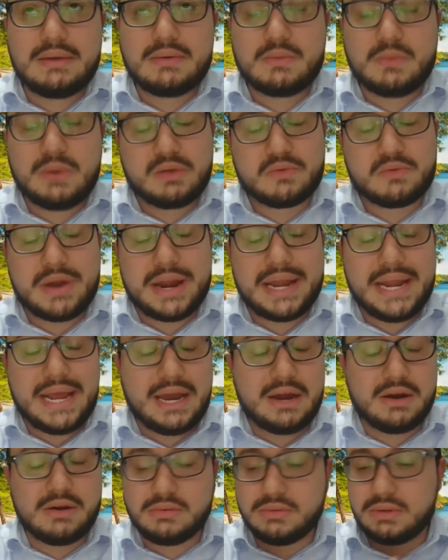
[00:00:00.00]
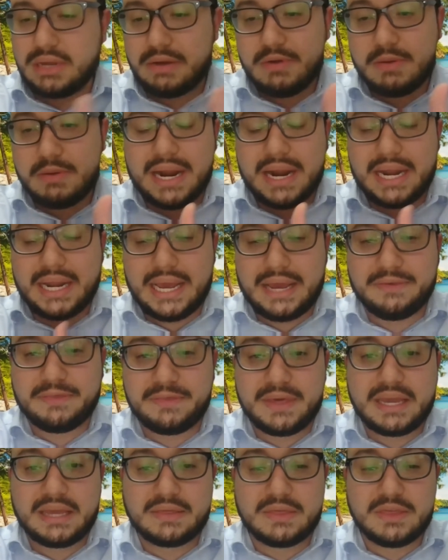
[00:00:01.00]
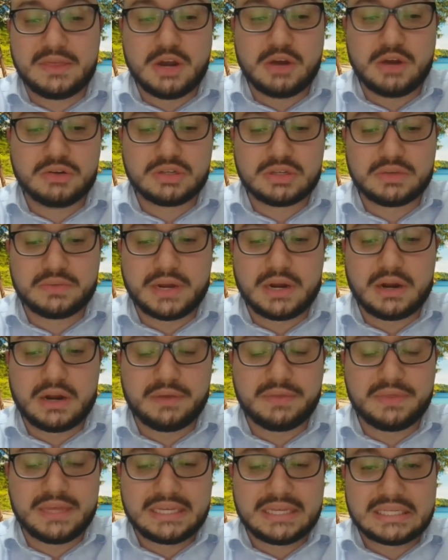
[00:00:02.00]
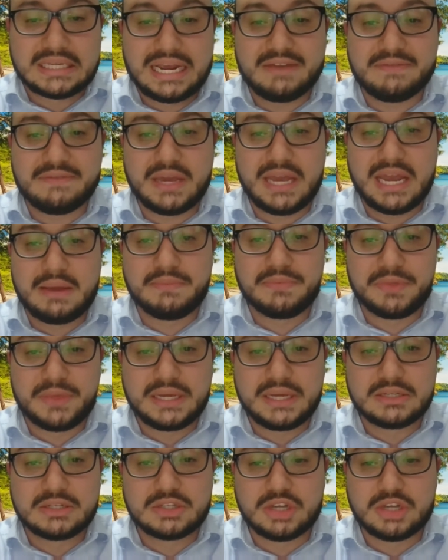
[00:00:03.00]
Well, right now, everybody I think knows regarding this IBM thing.